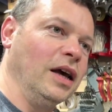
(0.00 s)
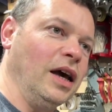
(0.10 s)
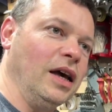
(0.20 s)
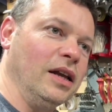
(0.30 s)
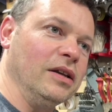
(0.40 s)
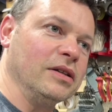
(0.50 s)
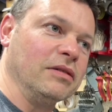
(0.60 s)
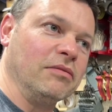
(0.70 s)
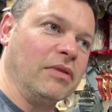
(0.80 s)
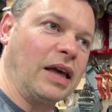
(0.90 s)
and
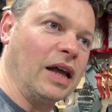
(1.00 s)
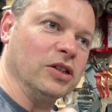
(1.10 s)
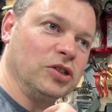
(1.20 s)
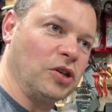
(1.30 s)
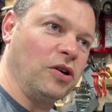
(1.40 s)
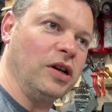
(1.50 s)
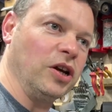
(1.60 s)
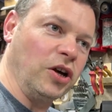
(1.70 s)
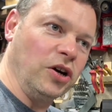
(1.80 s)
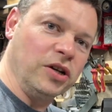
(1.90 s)
getting shot in a
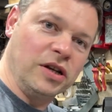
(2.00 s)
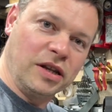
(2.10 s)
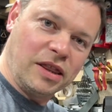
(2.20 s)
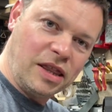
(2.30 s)
gun,